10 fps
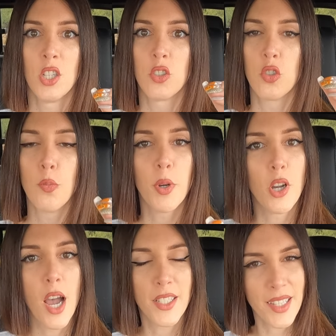super
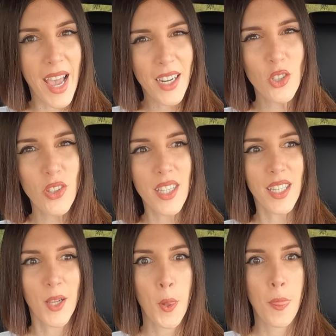cautious. It's
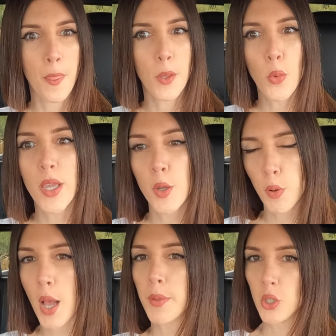actually the way you
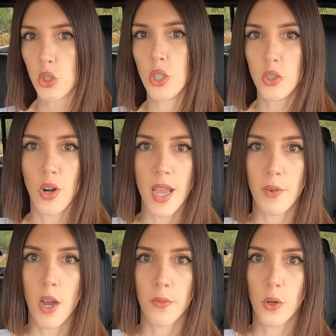probably should
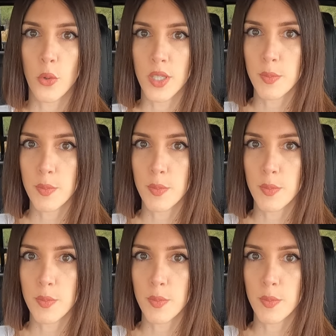drive off-road.